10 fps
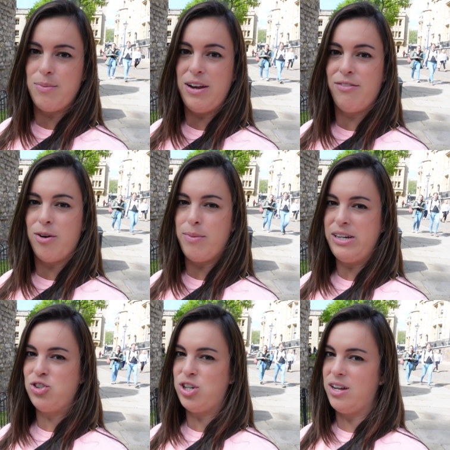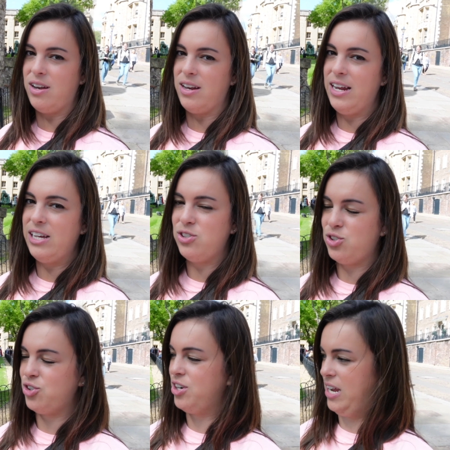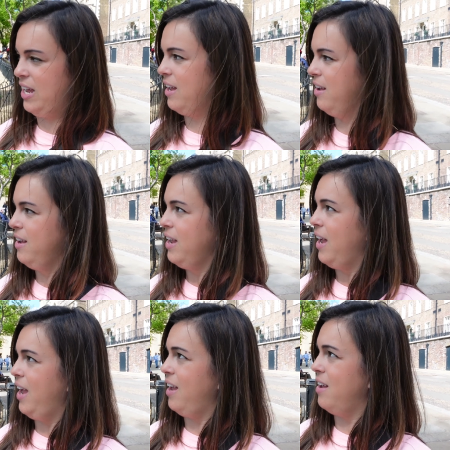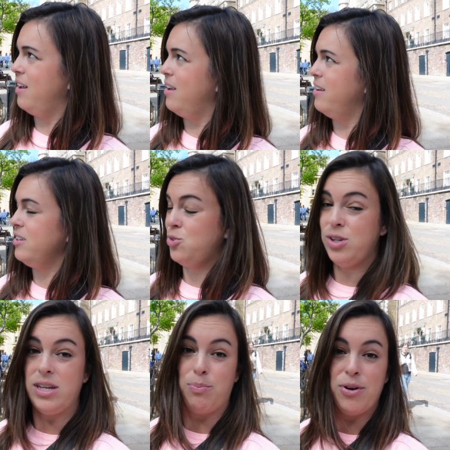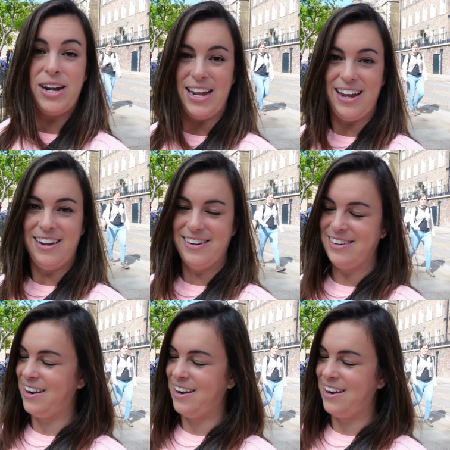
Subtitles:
information and history, and it's really pretty.